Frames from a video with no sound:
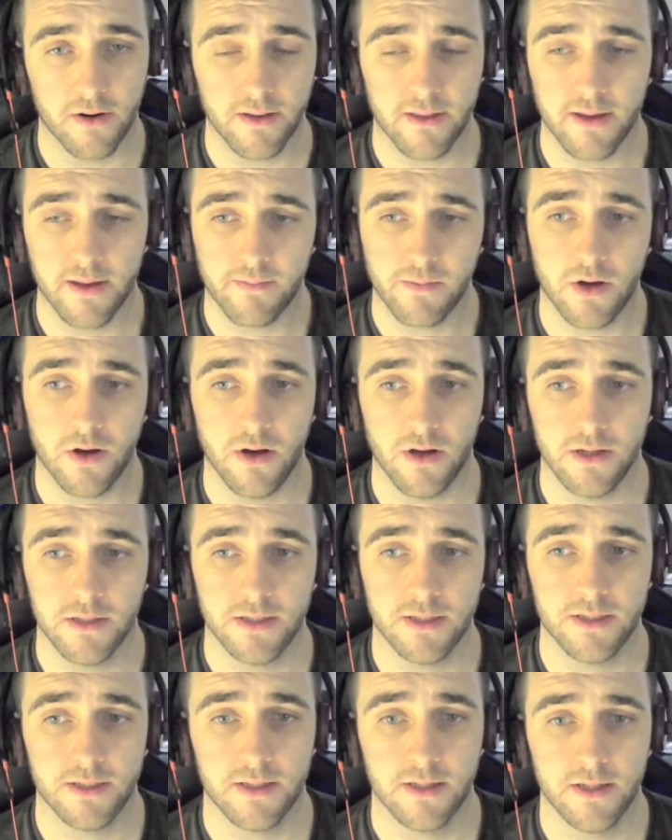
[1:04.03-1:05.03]
of them
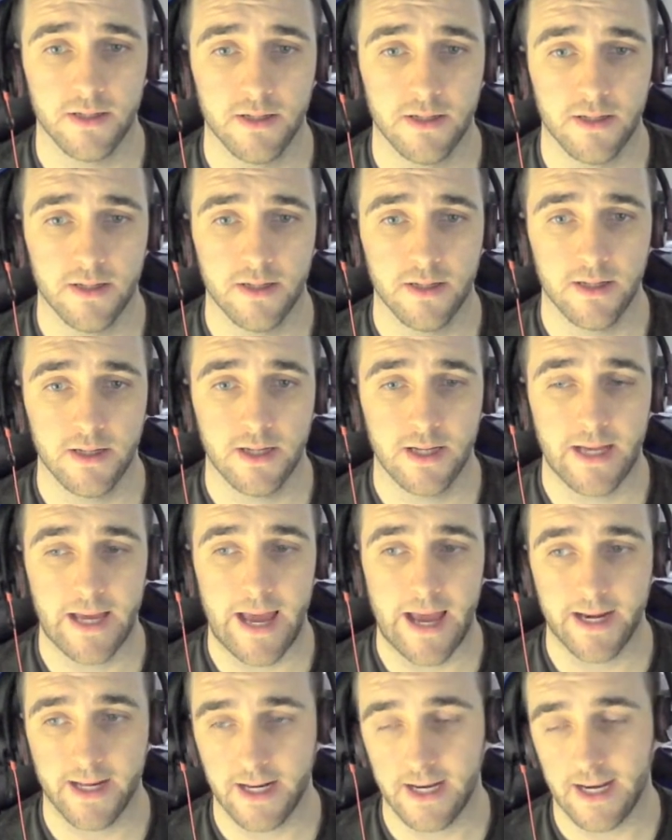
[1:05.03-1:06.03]
cost
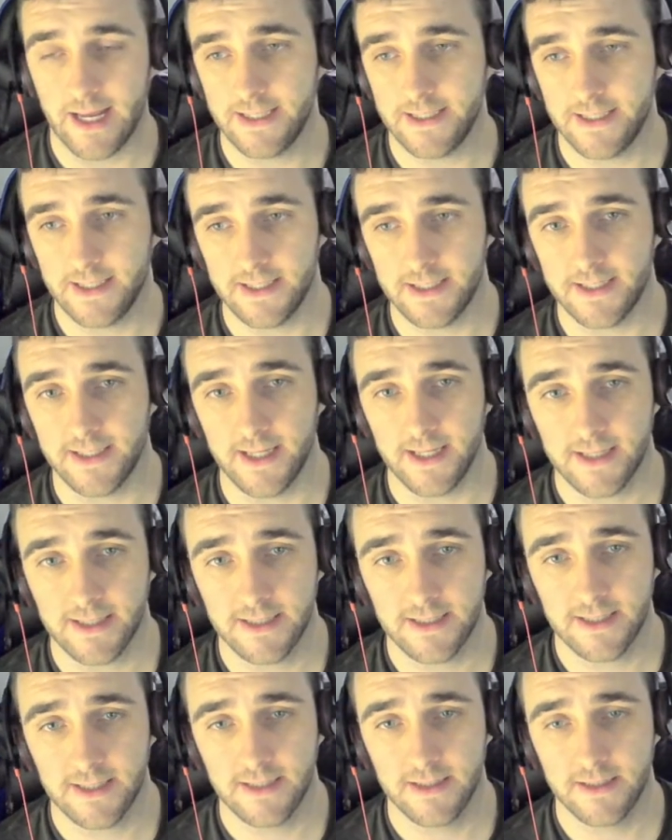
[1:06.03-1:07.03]
any less than 6.